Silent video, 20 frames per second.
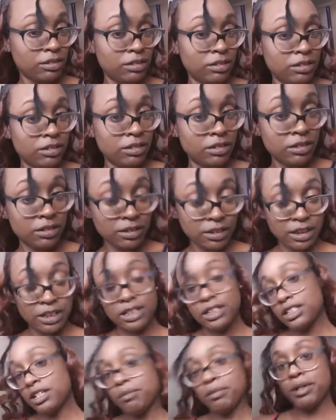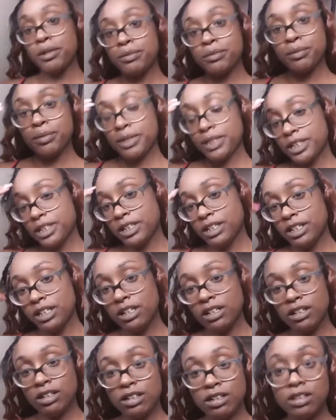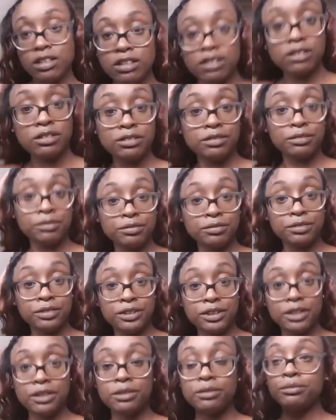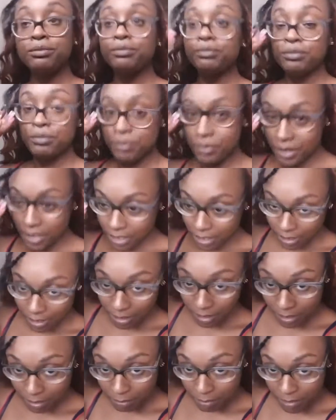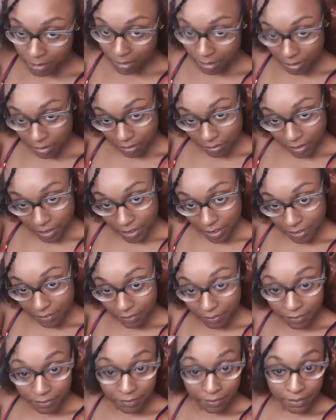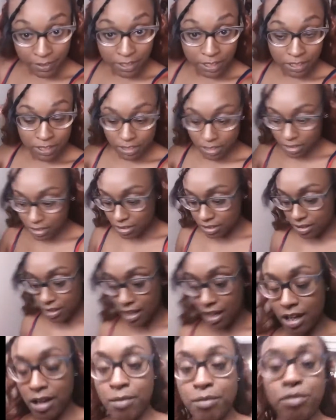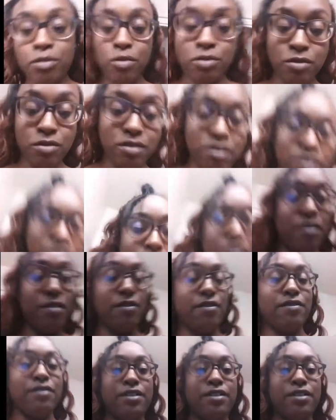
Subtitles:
I think it's coming out pretty good. So I'm just gonna go ahead and finish the top off.